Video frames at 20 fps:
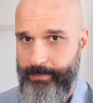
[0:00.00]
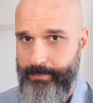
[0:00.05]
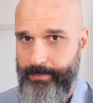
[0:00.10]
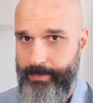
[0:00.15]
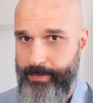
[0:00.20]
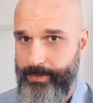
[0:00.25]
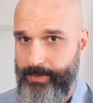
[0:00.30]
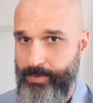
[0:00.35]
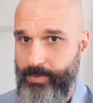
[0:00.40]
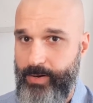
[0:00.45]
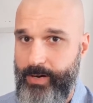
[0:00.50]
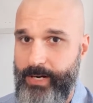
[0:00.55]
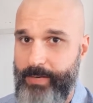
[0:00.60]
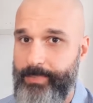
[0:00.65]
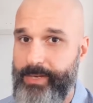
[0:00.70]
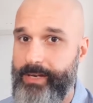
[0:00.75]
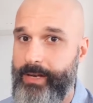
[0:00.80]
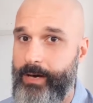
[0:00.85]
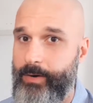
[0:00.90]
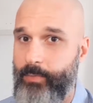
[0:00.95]
And there's no harm
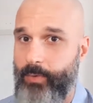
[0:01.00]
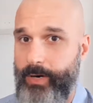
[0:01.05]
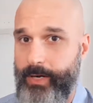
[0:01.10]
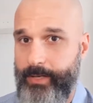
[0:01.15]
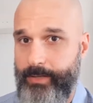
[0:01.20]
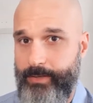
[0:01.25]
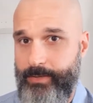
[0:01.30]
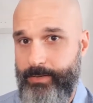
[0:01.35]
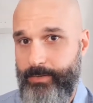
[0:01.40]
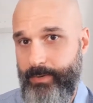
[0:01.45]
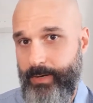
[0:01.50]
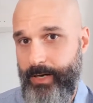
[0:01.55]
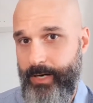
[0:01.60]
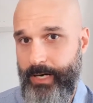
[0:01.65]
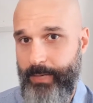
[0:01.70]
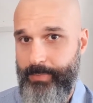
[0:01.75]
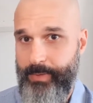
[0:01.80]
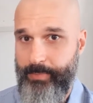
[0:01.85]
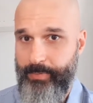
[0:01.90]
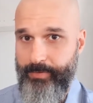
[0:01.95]
in not wanting to do a
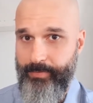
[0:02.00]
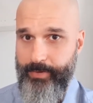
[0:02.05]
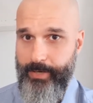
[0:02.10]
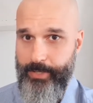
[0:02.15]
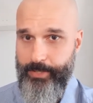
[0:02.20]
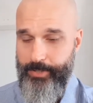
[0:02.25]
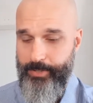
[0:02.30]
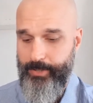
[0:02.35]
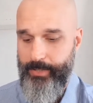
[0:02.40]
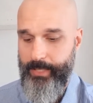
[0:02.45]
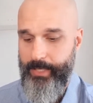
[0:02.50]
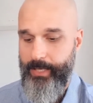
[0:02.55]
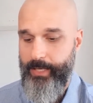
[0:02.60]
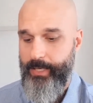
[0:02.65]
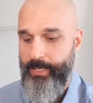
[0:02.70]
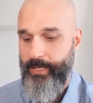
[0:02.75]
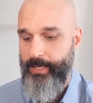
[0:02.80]
hobby professionally,